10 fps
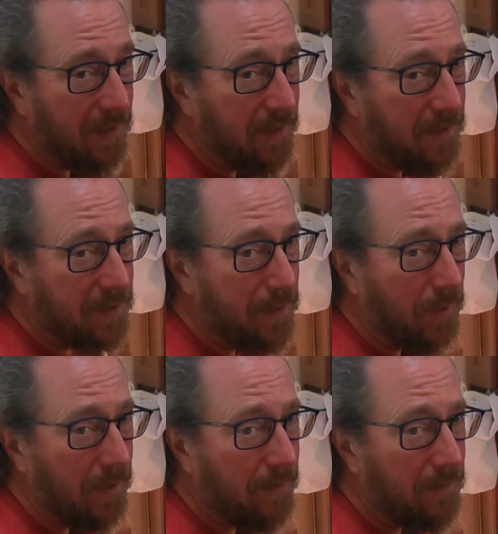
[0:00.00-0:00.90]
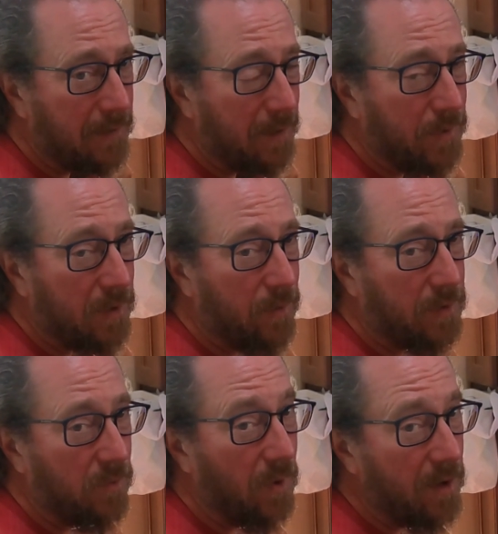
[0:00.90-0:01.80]
it, it seemed like the temperature
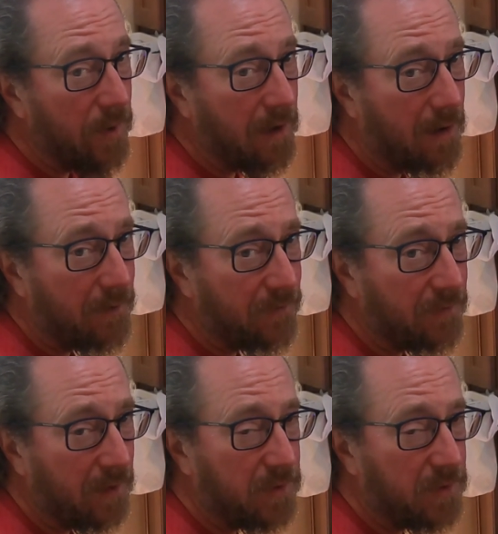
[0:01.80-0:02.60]
was way off.